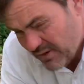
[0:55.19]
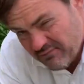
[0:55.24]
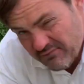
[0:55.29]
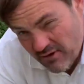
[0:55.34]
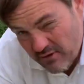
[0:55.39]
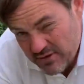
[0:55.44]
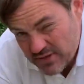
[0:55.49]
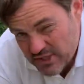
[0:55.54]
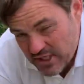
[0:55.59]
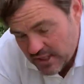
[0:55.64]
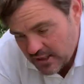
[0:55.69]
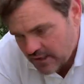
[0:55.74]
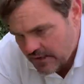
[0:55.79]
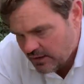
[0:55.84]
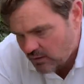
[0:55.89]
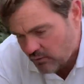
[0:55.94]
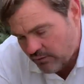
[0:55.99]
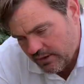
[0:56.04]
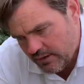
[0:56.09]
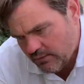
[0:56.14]
very
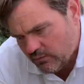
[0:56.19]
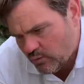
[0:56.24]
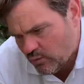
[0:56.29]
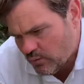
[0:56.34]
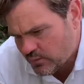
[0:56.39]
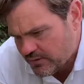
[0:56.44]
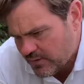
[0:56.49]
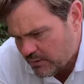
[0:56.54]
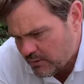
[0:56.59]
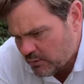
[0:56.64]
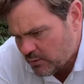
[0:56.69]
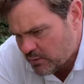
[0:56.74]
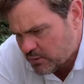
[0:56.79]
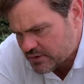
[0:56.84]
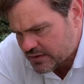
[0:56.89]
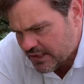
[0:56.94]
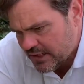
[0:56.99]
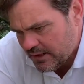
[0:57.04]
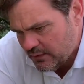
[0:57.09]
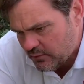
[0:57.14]
gently or in a warm tub of
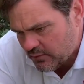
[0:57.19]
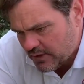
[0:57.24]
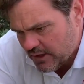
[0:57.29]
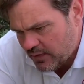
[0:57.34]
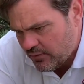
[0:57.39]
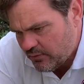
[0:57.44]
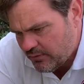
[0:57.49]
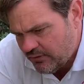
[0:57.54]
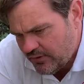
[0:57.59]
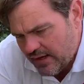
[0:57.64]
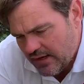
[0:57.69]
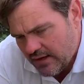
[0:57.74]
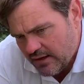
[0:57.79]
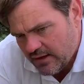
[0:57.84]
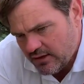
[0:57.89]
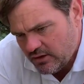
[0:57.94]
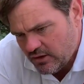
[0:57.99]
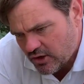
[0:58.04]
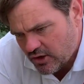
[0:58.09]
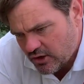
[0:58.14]
water, it will go thinner
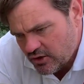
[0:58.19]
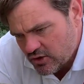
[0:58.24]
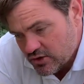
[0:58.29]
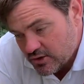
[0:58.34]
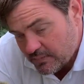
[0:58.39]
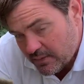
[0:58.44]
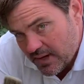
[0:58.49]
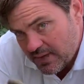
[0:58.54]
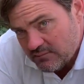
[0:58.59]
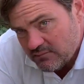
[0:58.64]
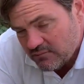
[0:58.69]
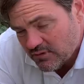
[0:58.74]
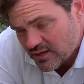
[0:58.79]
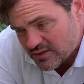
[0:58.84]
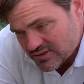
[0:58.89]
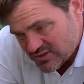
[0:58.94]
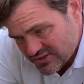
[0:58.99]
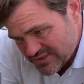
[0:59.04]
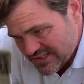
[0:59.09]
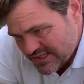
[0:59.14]
and you can use a
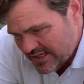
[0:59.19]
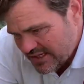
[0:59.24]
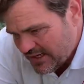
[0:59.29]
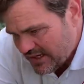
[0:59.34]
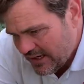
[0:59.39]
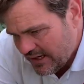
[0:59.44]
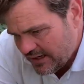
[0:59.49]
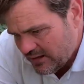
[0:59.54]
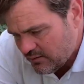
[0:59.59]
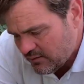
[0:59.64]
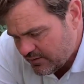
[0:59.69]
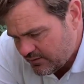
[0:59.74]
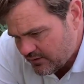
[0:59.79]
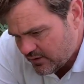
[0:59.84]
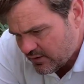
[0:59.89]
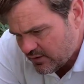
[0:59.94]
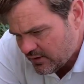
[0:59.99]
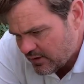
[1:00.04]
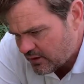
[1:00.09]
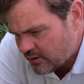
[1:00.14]
paintbrush, and it's
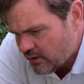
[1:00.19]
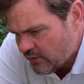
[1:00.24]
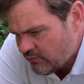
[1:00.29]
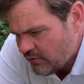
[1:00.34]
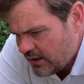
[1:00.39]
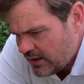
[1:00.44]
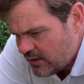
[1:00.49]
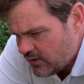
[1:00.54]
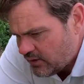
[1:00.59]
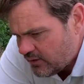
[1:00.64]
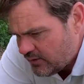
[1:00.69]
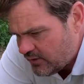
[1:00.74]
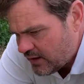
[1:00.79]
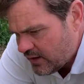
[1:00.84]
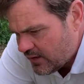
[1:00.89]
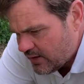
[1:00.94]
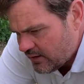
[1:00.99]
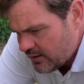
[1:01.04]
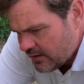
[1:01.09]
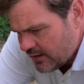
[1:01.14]
a really good
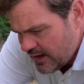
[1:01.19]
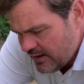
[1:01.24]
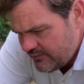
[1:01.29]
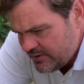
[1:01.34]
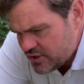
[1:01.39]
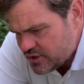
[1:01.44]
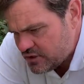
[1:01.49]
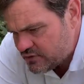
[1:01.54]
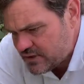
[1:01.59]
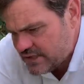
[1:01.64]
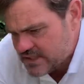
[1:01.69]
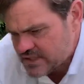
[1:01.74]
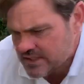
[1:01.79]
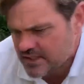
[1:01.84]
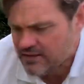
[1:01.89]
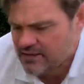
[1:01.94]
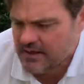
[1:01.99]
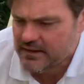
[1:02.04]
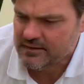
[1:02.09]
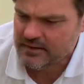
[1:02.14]
heavy duty
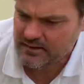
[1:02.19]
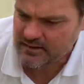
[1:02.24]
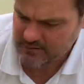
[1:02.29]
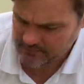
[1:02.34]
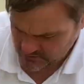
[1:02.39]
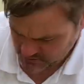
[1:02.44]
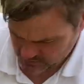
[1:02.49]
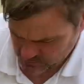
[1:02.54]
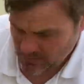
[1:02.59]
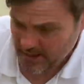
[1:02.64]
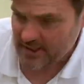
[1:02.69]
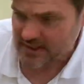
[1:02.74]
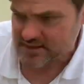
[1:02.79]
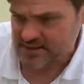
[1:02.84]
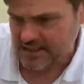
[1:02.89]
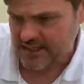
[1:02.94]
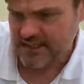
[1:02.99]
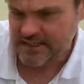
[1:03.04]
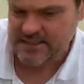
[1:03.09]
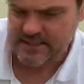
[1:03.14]
sealer, as well as
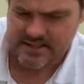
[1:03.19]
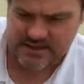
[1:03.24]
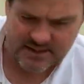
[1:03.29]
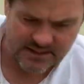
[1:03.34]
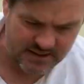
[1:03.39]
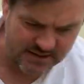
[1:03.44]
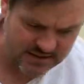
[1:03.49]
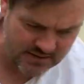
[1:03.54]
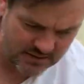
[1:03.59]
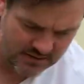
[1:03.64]
an anti-seize